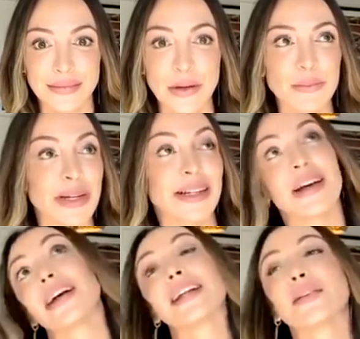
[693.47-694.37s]
Oh my
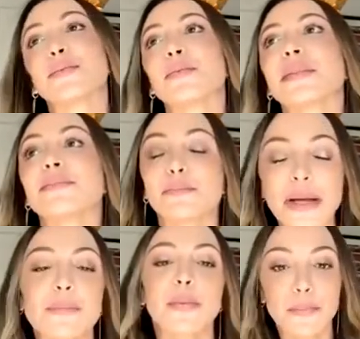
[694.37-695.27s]
god.
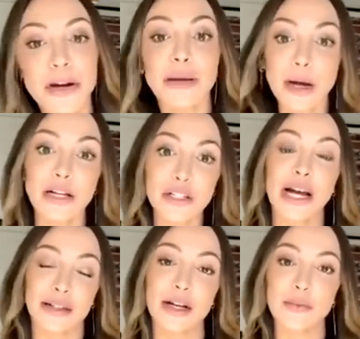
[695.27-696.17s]
But pretty much,
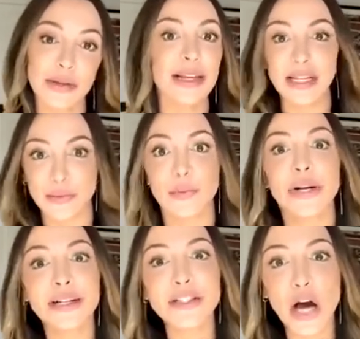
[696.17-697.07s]
yeah. Um, yes,
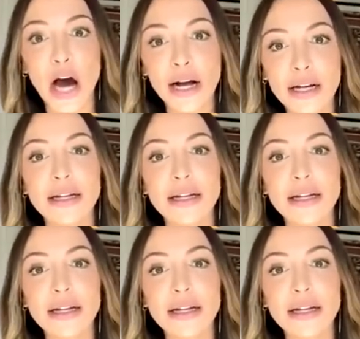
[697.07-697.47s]
real talk.